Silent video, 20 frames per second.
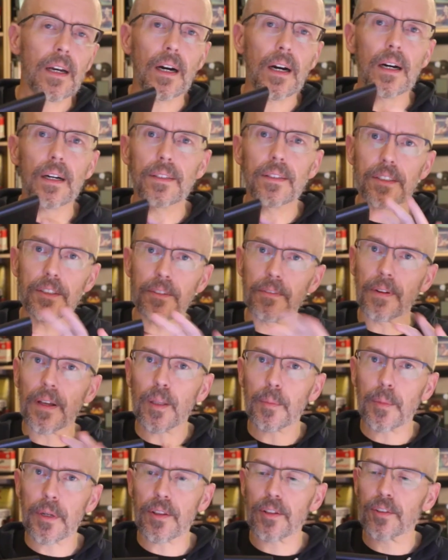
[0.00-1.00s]

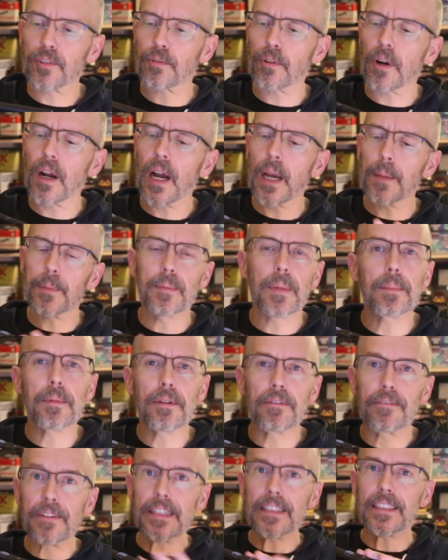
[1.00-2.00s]
development of the Scribe, and maybe
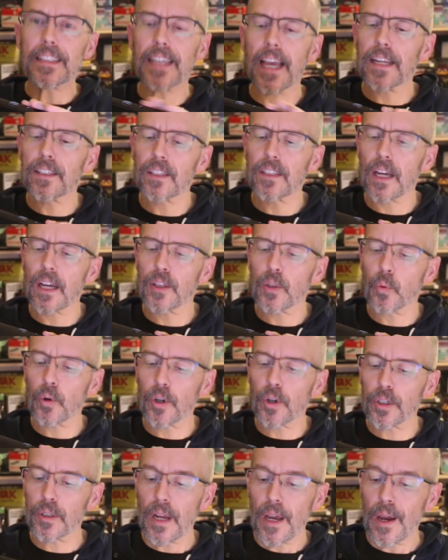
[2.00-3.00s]
Fintie hadn't gotten the
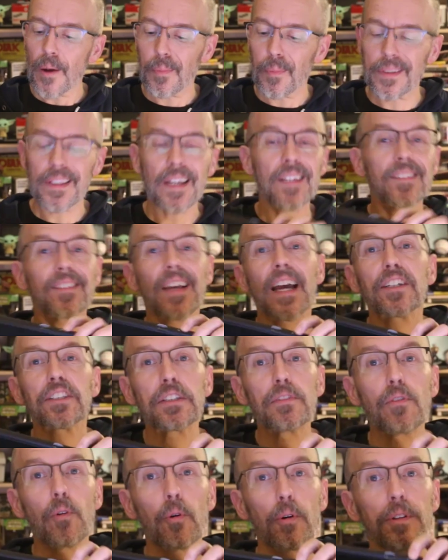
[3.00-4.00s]
word, but that's actually
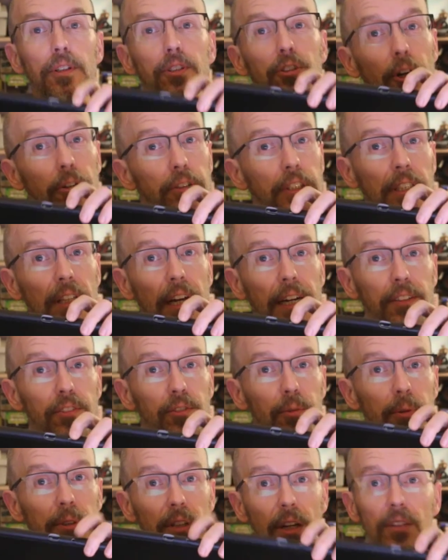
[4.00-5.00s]
for the charging light. So
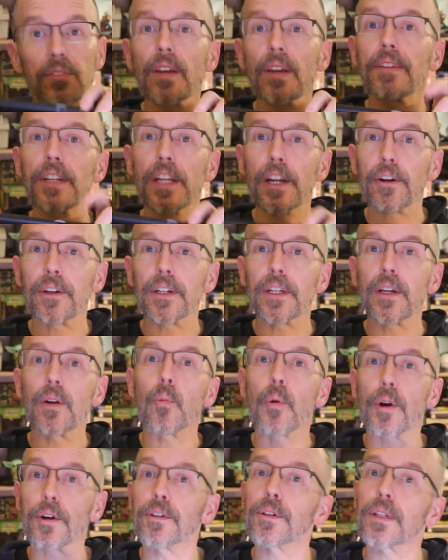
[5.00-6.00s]
it does have an area
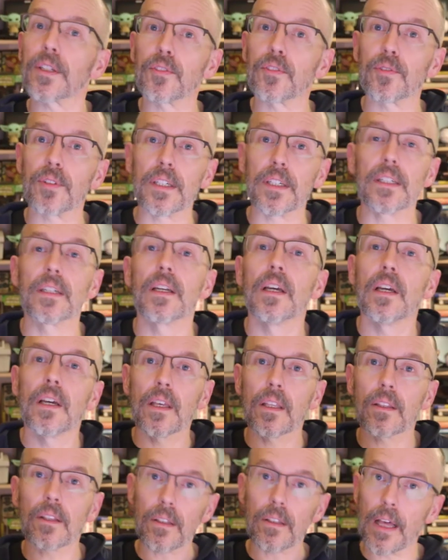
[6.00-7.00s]
where you can see
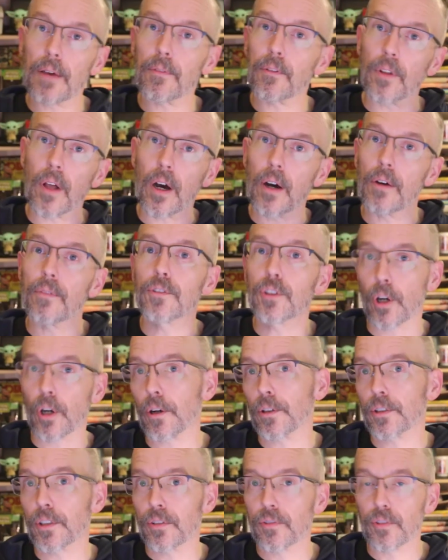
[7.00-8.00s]
the level of
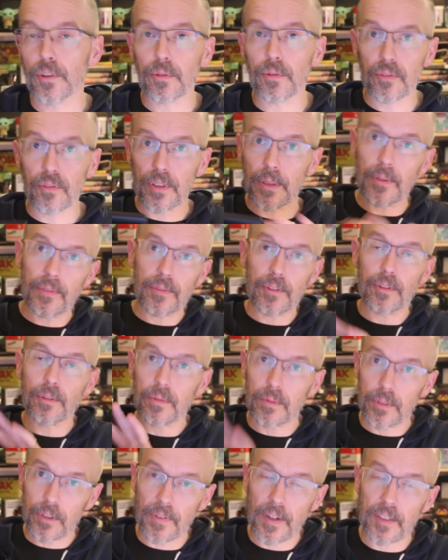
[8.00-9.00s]
charge. So you'll see if your
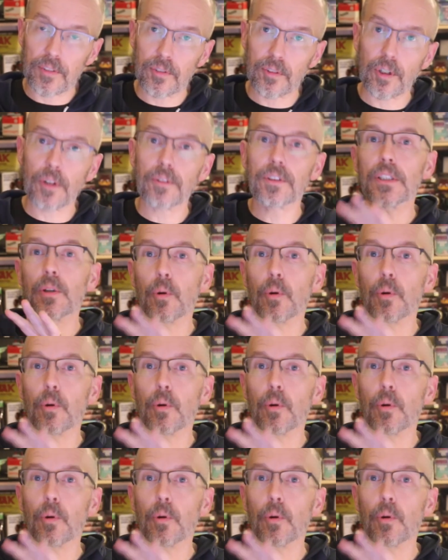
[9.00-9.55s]
device is charging or if